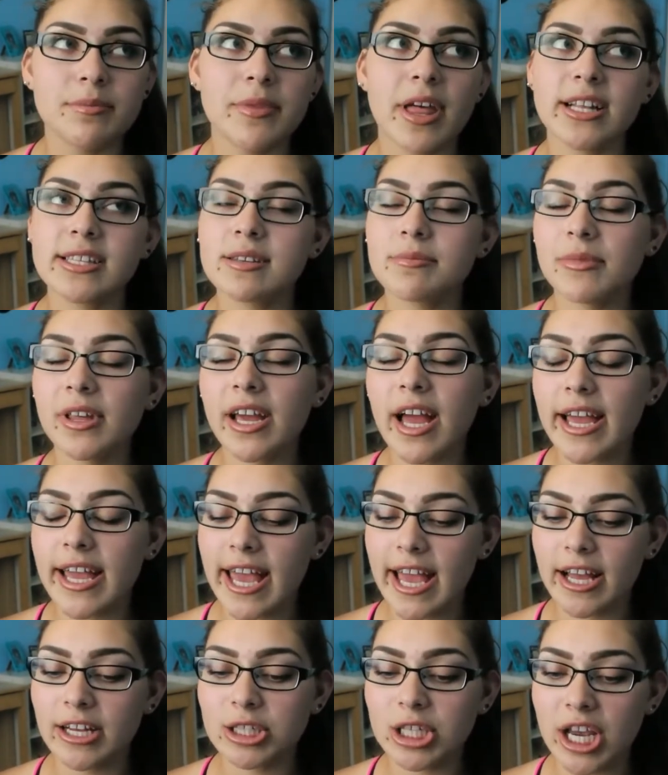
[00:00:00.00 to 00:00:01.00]
That's something I
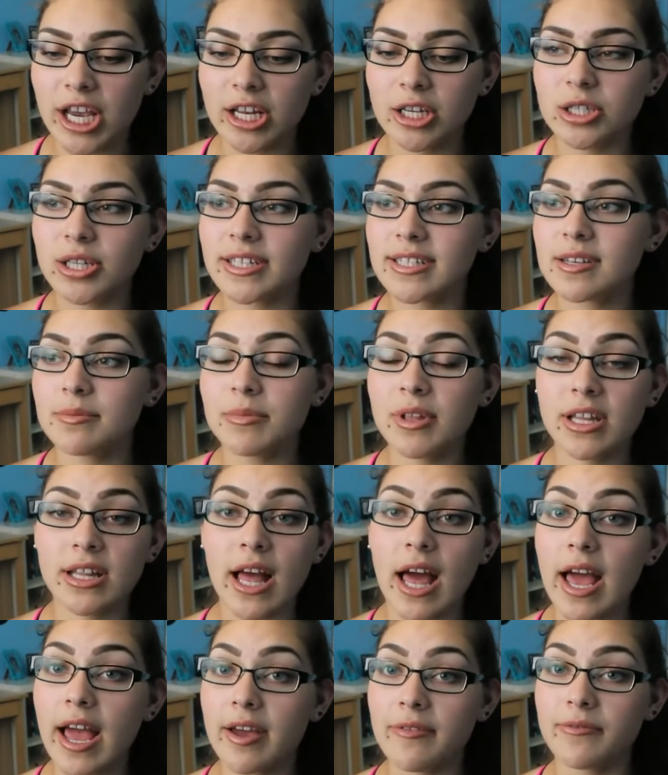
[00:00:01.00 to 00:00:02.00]
can't change. That's something
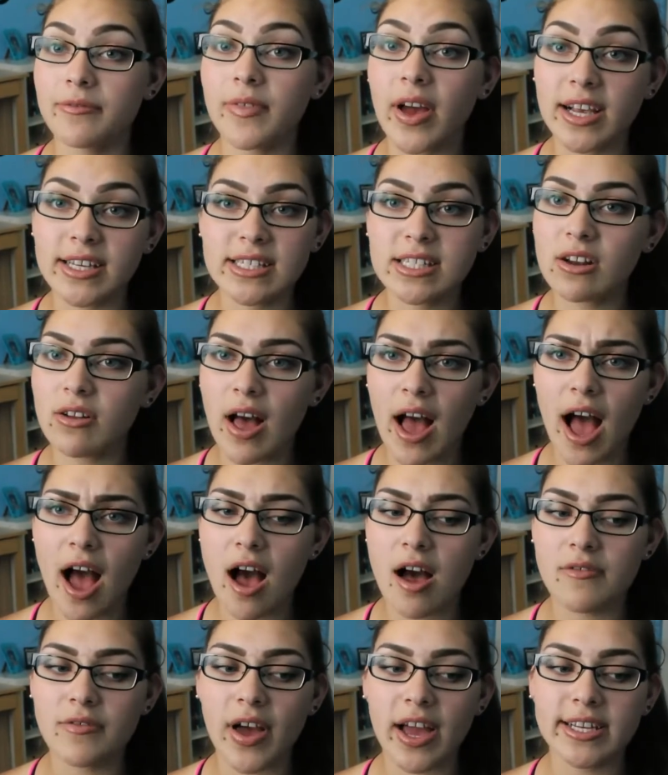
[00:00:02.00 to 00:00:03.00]
that I still
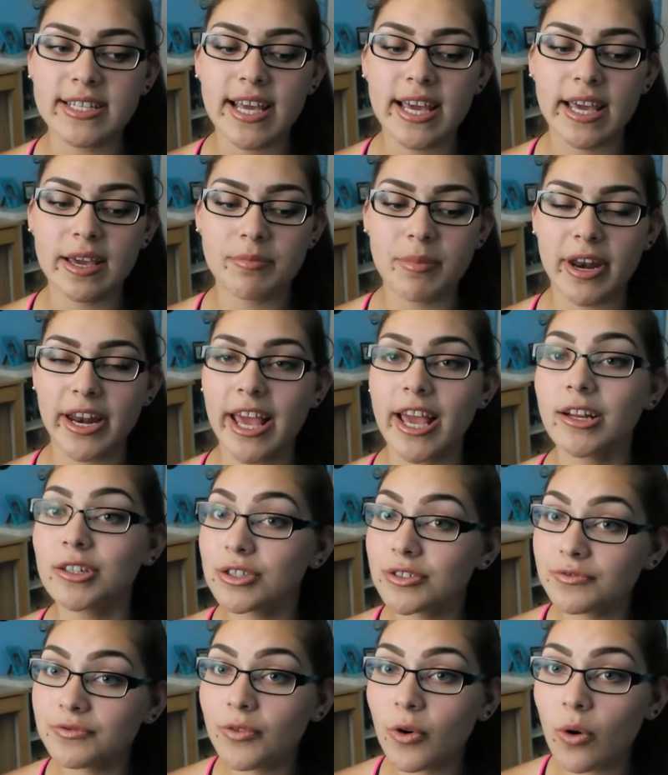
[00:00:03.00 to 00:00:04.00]
have. I take
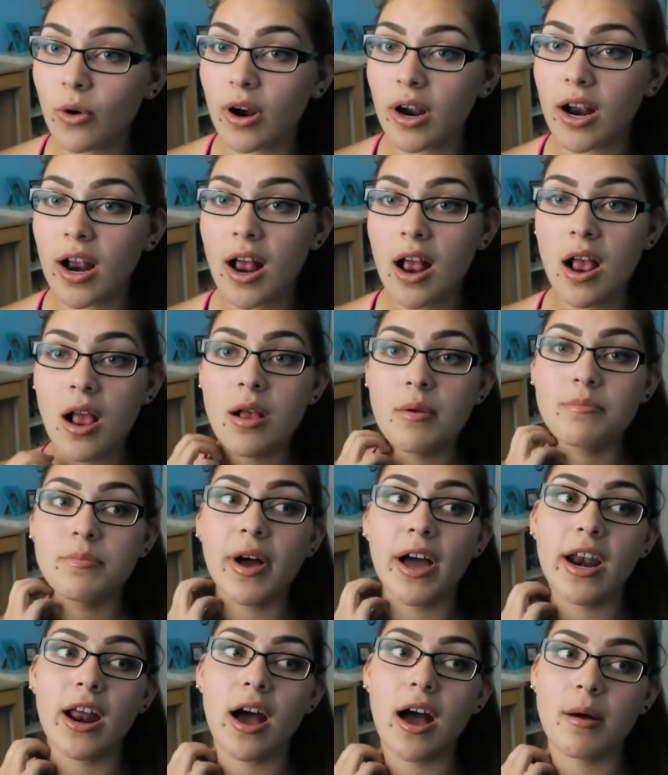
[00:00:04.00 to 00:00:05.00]
medication for,
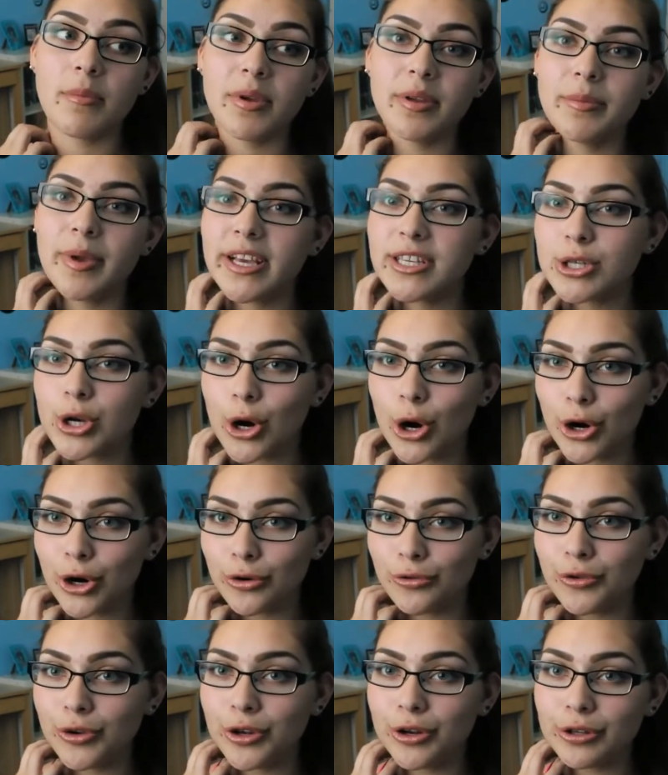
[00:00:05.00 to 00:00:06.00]
but it makes it
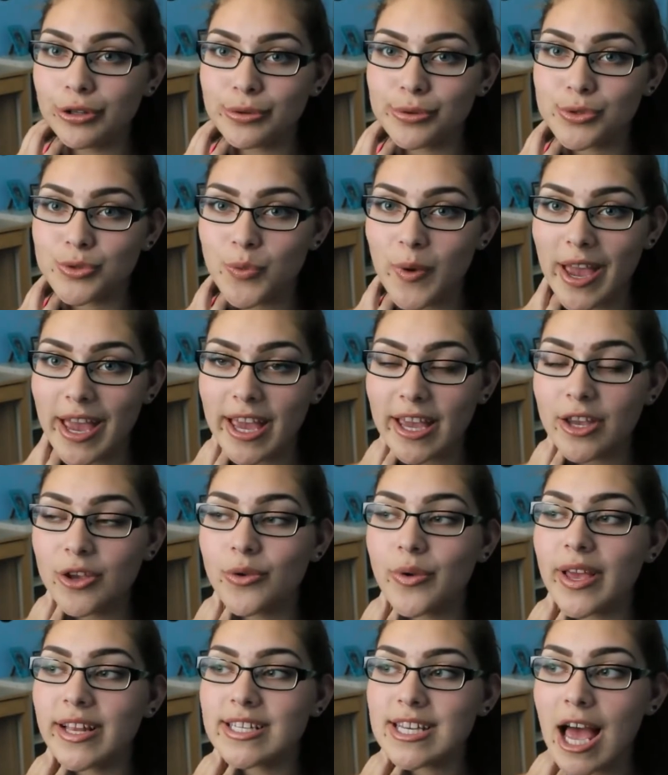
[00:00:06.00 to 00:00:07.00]
harder for you to lose weight. You
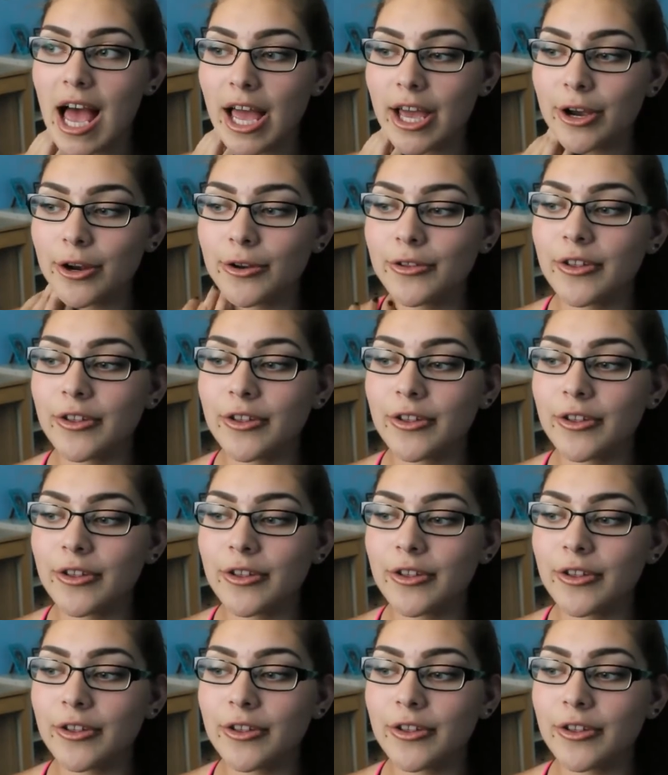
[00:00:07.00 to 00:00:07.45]
get tired.